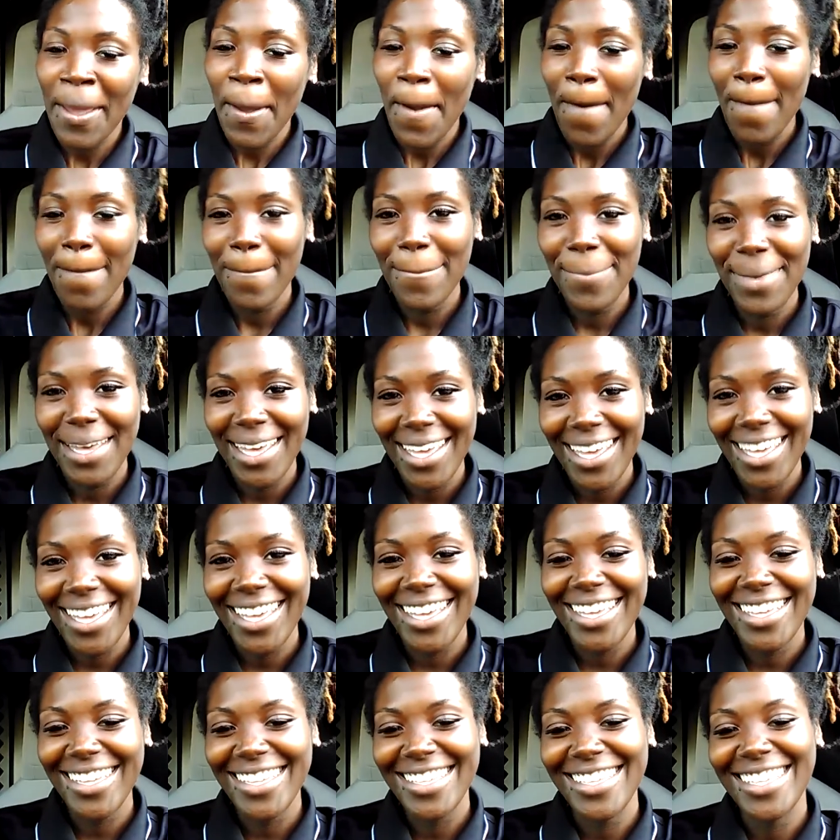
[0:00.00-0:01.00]

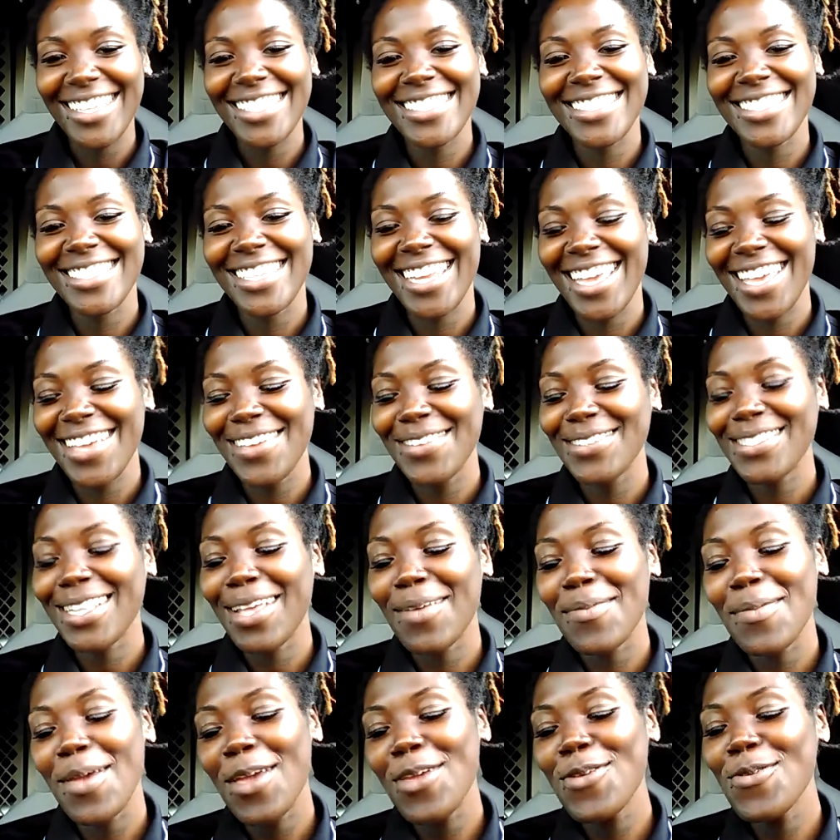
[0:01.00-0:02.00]
But yesterday, he was like,
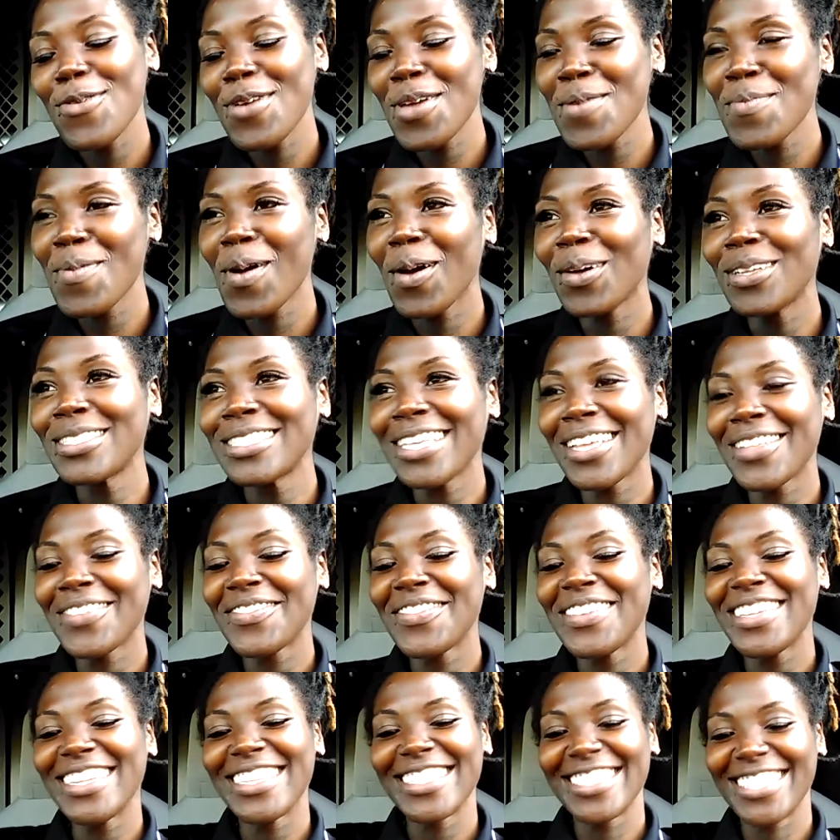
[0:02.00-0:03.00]
man, you keep on telling
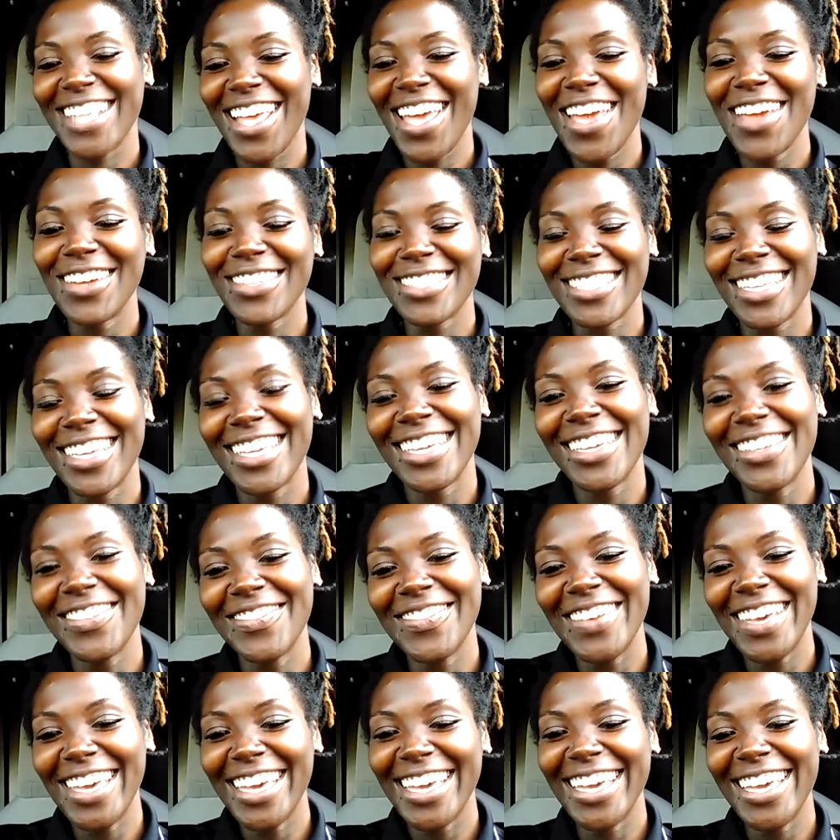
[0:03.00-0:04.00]
me the same thing,
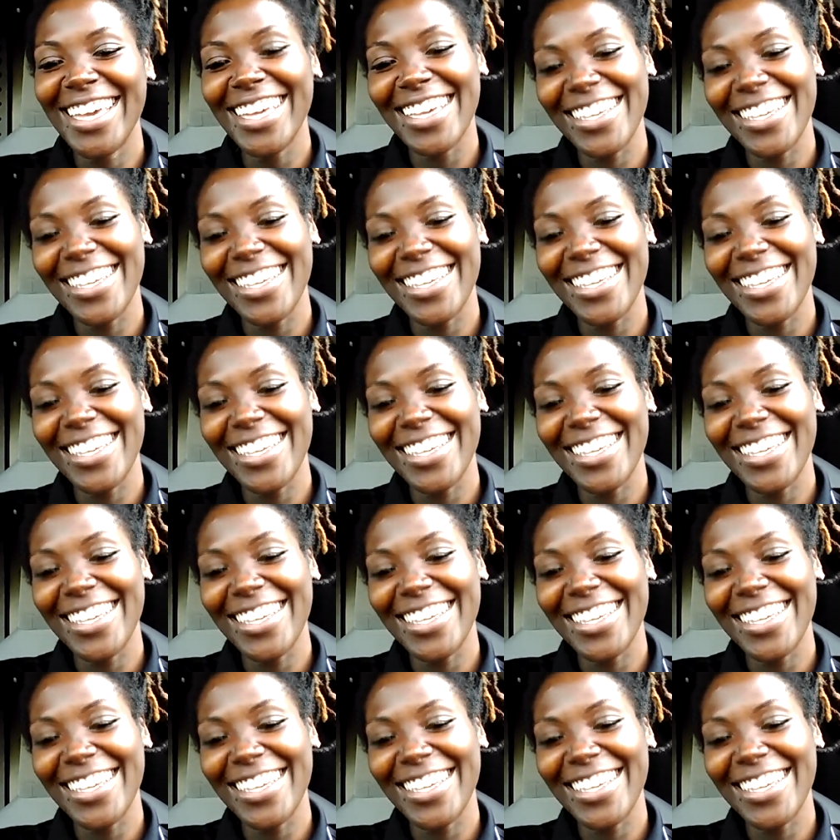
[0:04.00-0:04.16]
man.